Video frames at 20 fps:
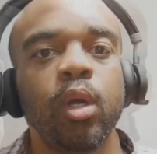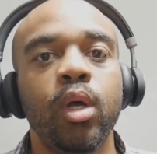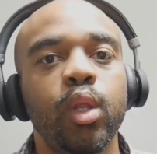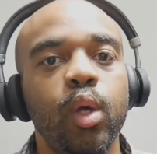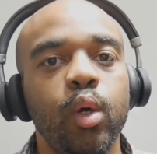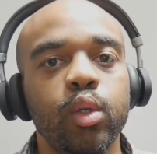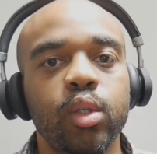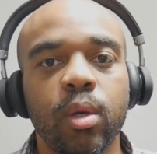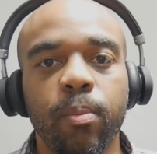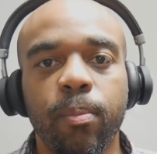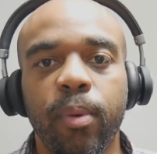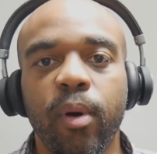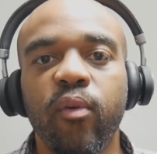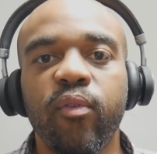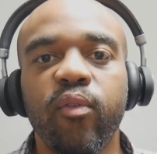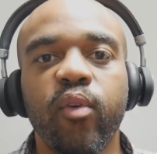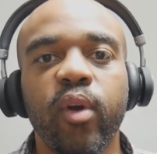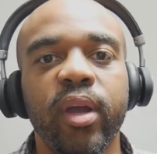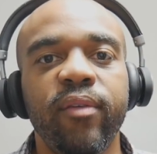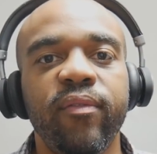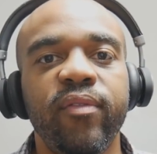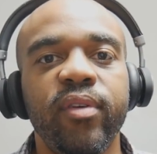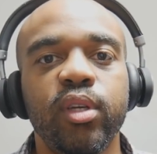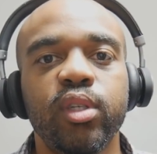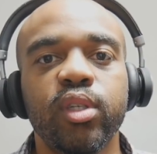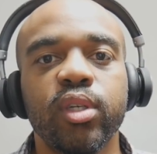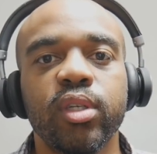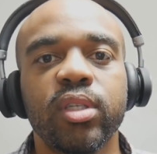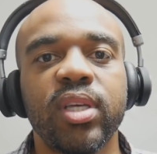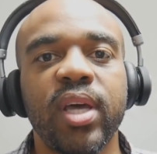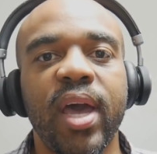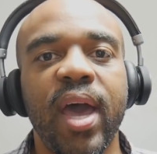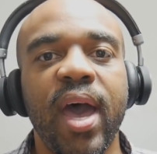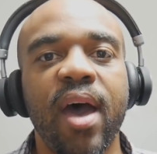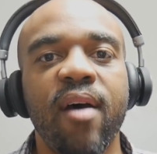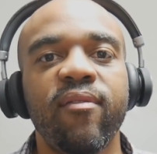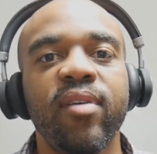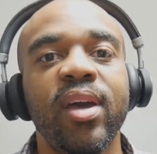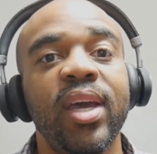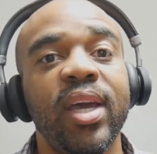Those are both great features to
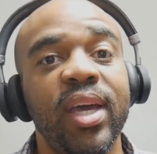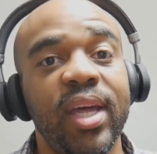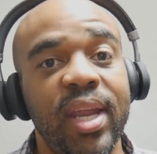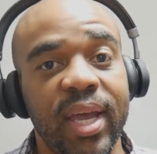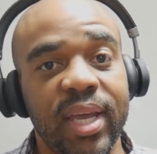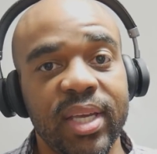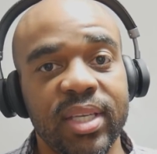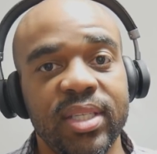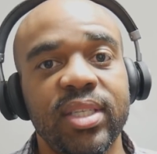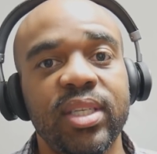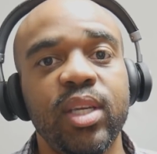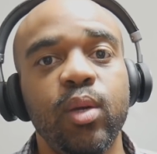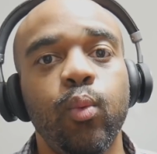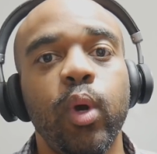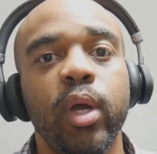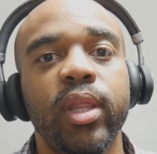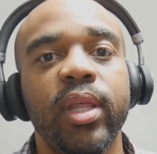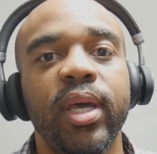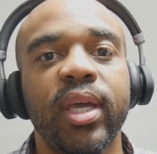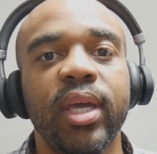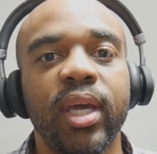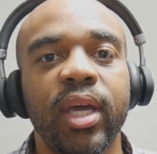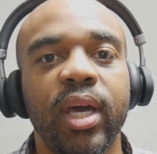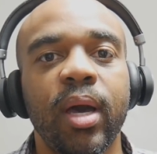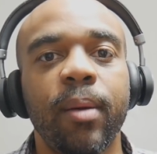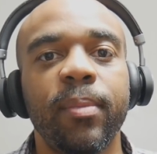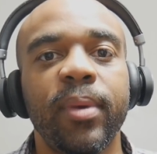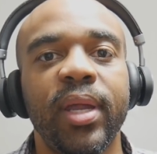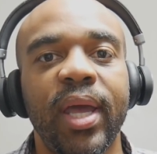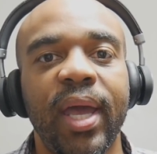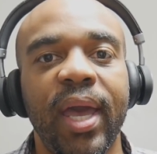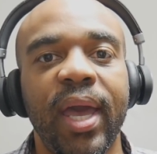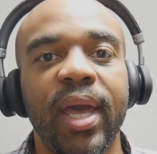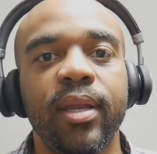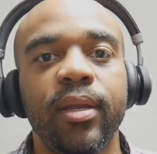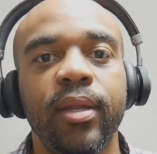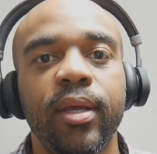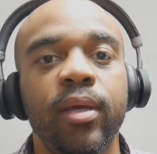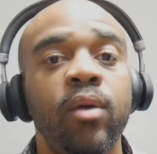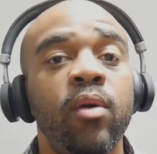have, and I can see where they can come in
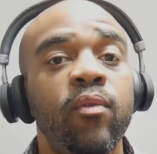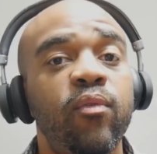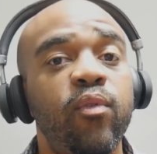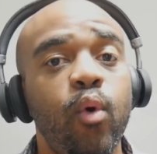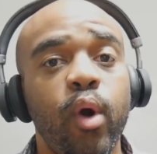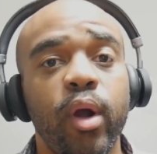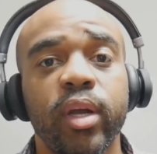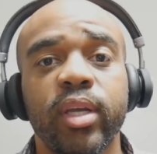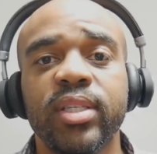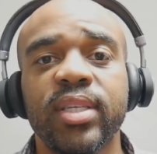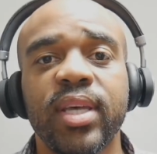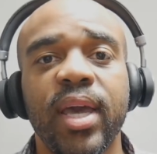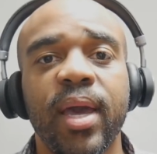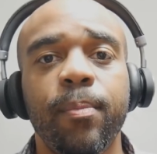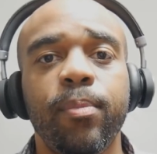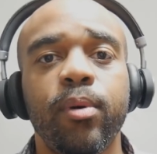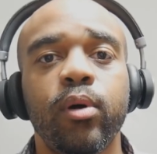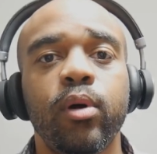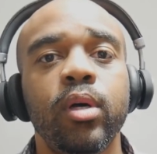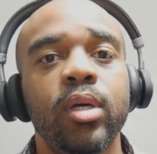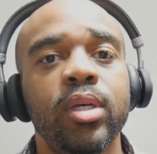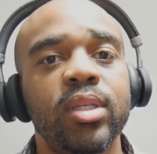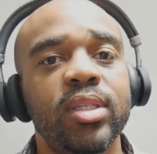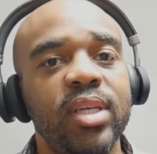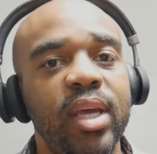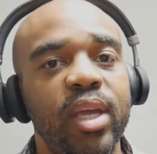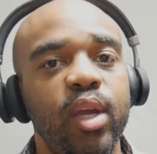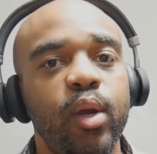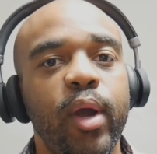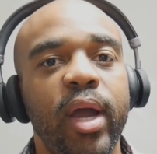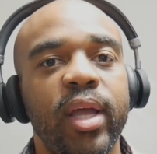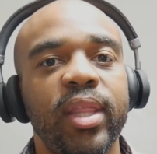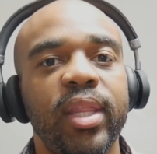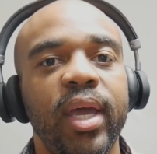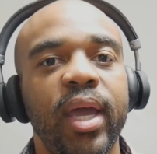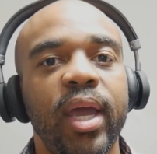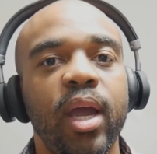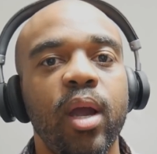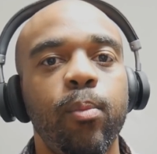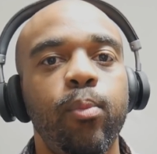handy. For example, say you're at the
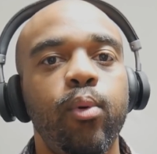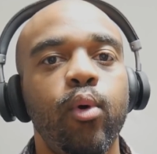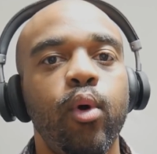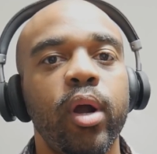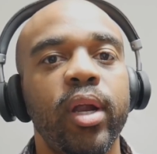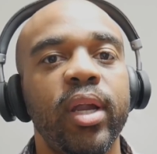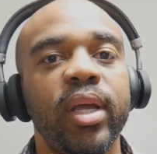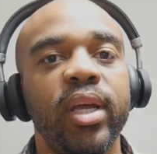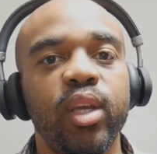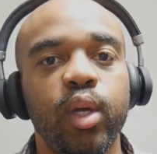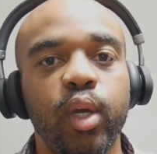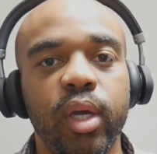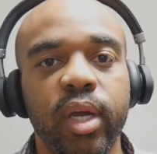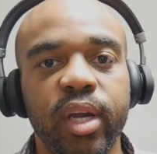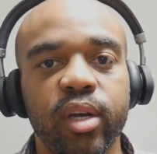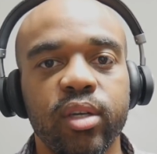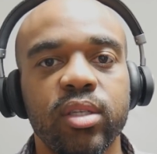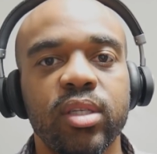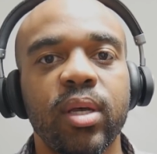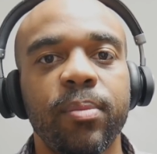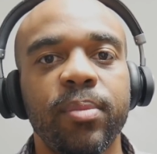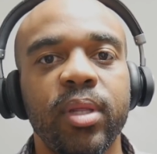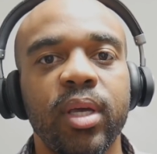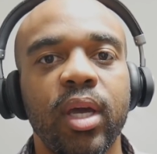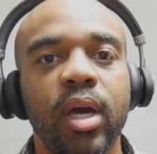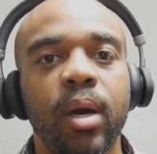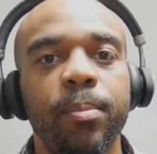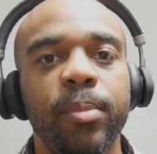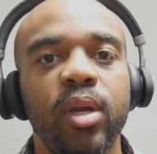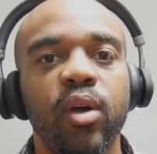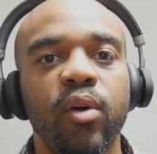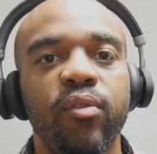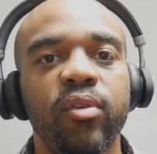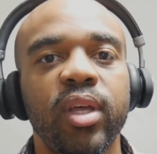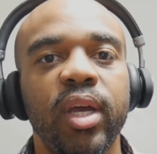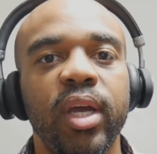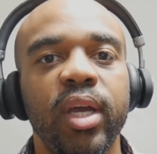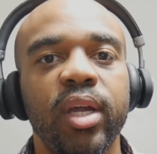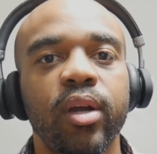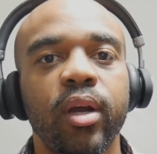airport and you hear something coming over
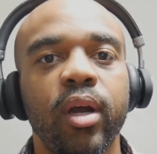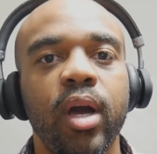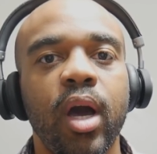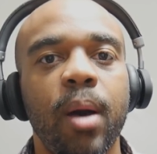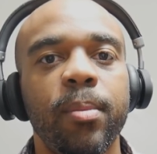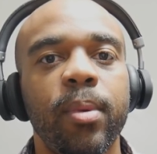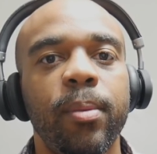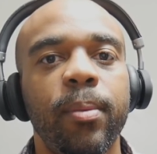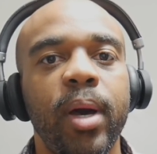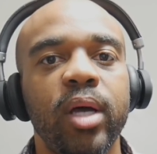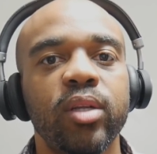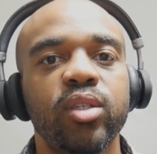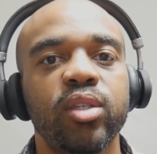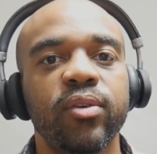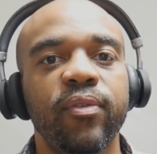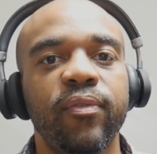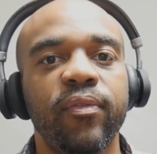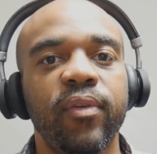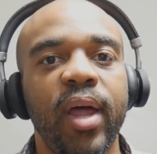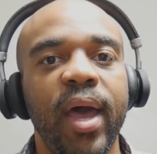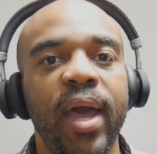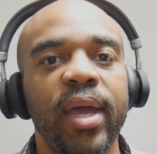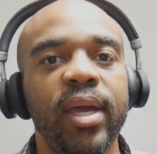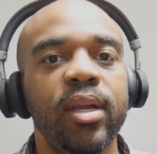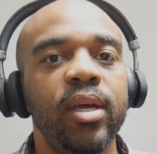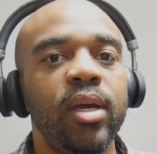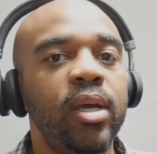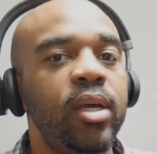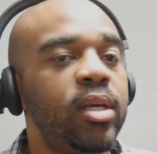the intercom about your flight,